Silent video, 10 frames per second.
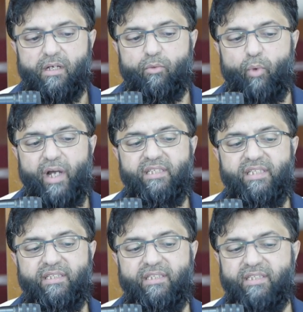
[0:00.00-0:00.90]
Why
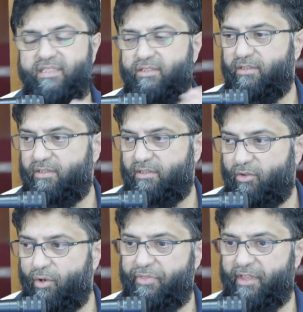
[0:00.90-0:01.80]
did this
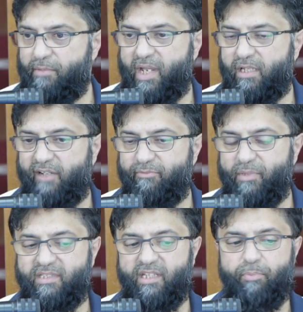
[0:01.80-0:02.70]
author, may Allah have
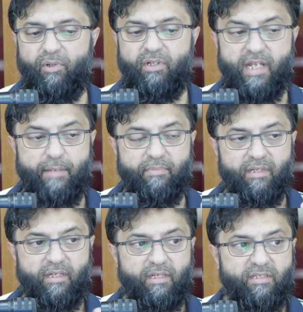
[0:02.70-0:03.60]
mercy upon him,
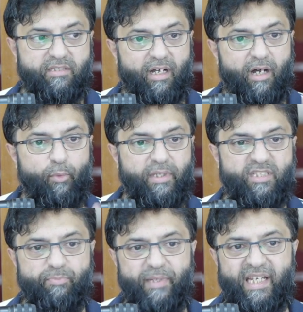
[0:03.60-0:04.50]
start with
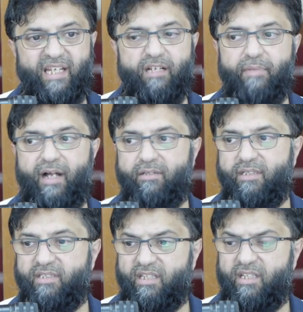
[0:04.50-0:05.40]
speaking
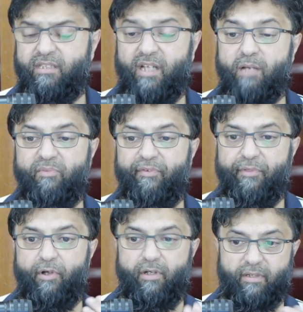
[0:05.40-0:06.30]
about the time of
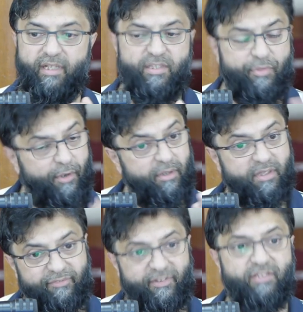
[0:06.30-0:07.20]
Dhuhr? Is Dhuhr
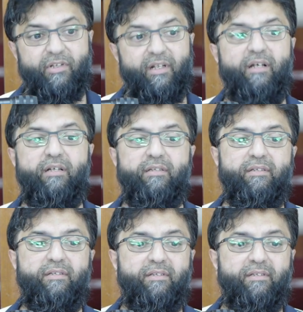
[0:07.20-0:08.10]
the first salah
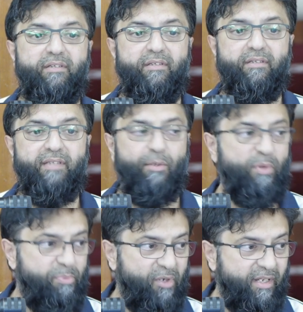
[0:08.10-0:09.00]
that we
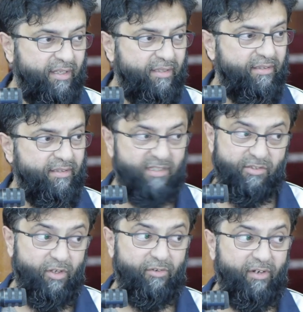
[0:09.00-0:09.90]
pray? It's
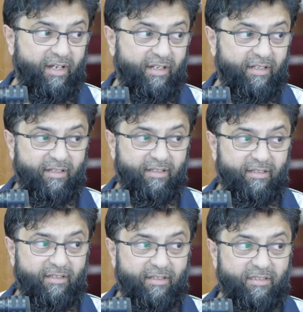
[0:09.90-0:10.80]
not right.
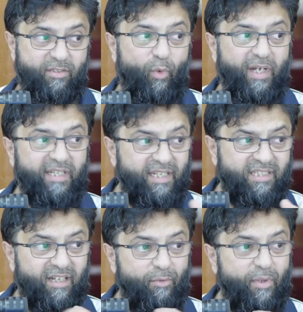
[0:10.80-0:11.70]
So why did he
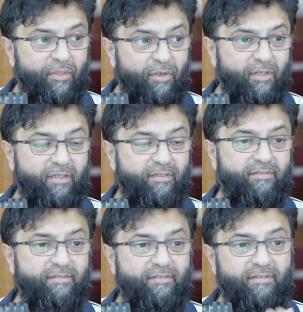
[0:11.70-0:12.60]
start with Dhuhr?
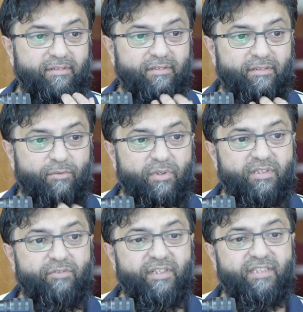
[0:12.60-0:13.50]
What's
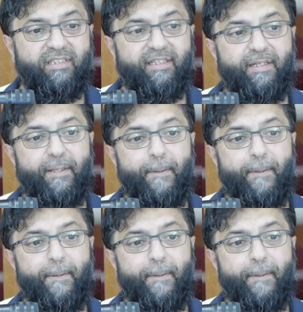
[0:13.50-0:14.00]
the reason here?